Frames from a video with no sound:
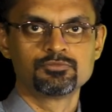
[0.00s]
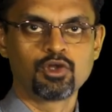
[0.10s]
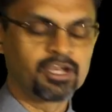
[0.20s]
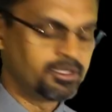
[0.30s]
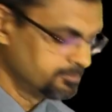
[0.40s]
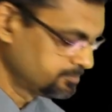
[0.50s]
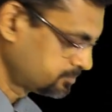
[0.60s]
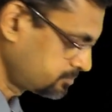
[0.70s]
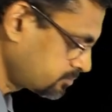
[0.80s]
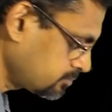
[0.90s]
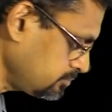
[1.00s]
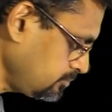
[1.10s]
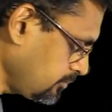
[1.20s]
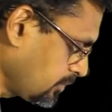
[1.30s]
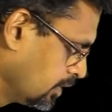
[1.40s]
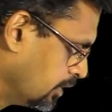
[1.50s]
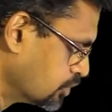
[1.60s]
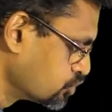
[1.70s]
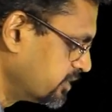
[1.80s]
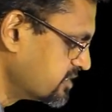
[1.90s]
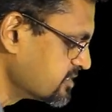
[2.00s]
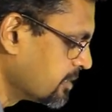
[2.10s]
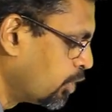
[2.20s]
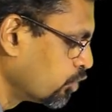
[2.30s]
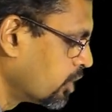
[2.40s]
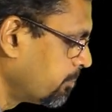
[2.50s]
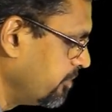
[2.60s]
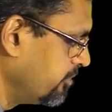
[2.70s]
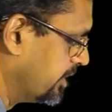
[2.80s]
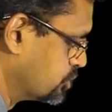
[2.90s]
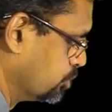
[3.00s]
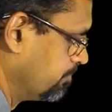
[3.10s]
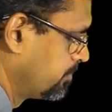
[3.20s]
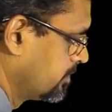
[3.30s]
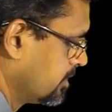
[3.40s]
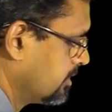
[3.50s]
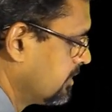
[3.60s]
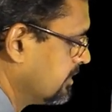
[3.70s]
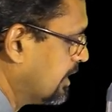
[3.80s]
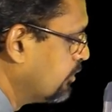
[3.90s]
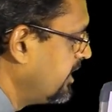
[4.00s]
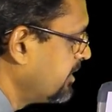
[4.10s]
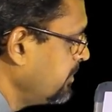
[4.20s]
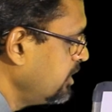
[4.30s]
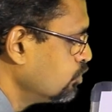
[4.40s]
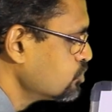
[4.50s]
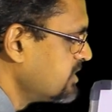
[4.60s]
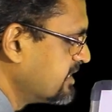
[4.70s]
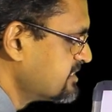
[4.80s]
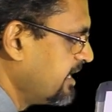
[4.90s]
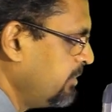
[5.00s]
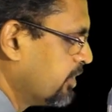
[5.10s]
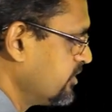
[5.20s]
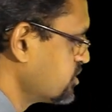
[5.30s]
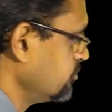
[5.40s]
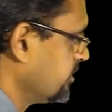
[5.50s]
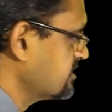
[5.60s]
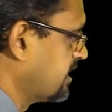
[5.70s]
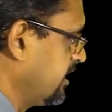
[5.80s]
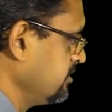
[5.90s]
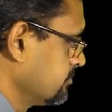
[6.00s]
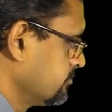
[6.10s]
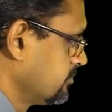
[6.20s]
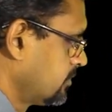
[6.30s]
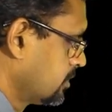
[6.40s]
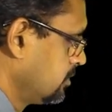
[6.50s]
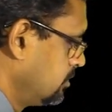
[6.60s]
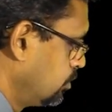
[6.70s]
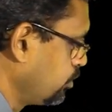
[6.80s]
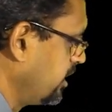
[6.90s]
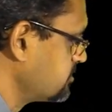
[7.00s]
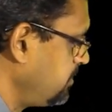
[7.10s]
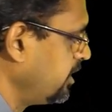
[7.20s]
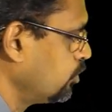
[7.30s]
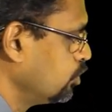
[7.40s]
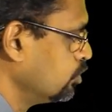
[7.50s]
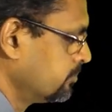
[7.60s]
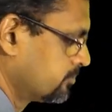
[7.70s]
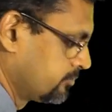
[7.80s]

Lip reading: Alright? So this is about your PV ratio. Now let me use that same equation once again to explain to you